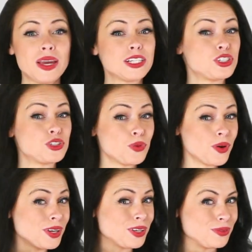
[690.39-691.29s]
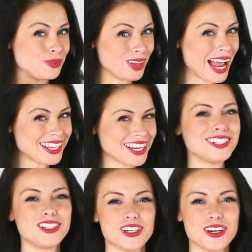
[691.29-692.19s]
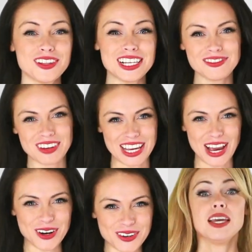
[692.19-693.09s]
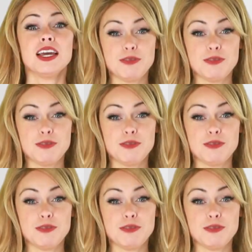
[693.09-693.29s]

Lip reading: make sure you like and share this video.